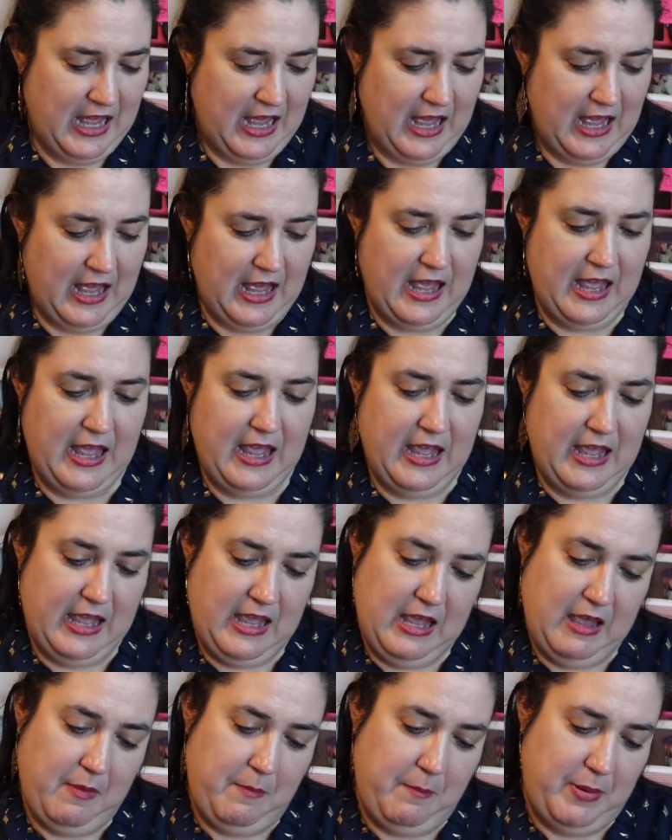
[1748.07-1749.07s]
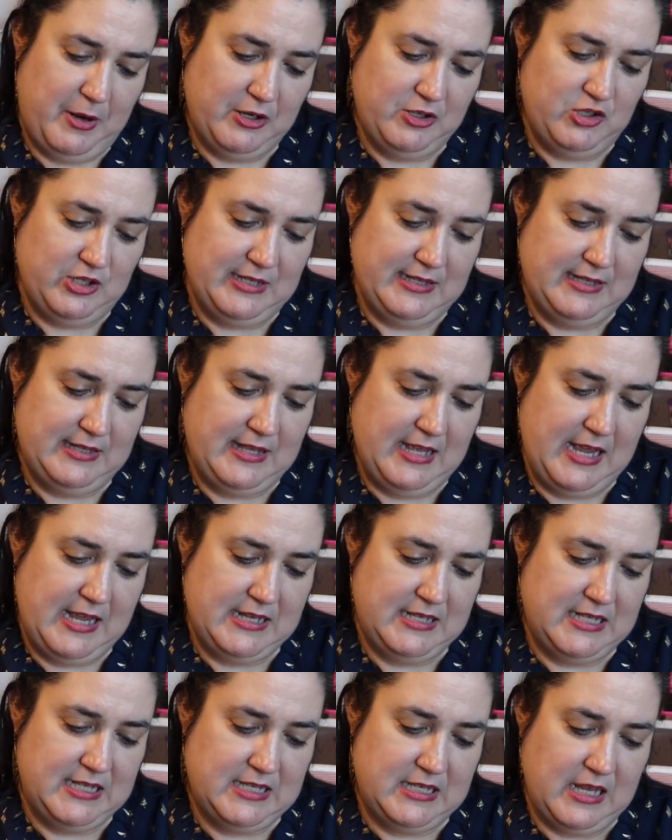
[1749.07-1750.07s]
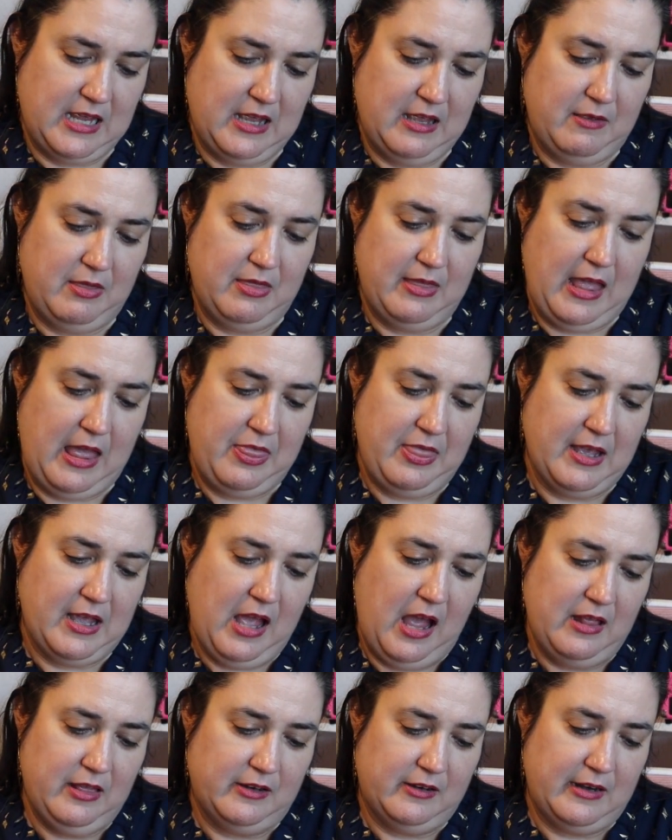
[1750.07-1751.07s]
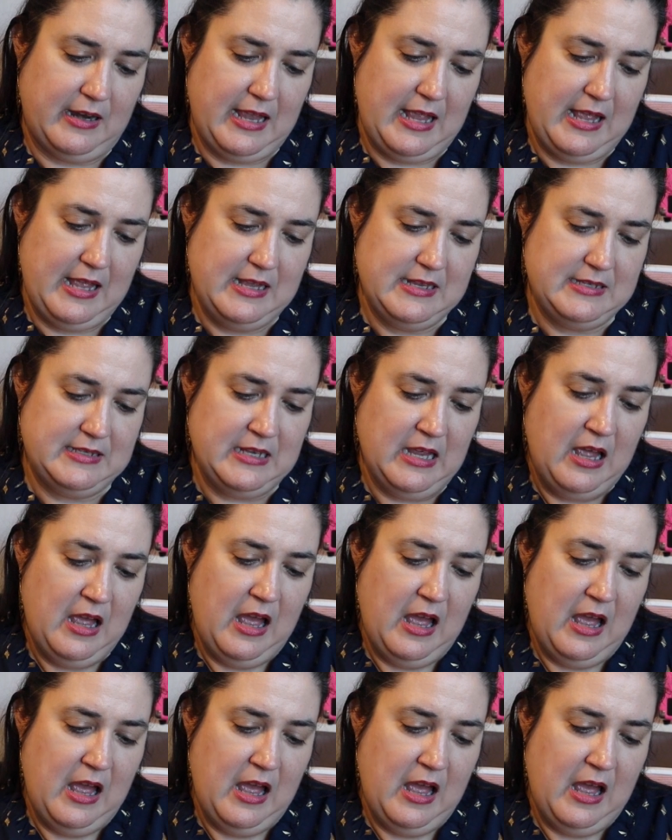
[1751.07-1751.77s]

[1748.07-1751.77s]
I purchased this, and the color is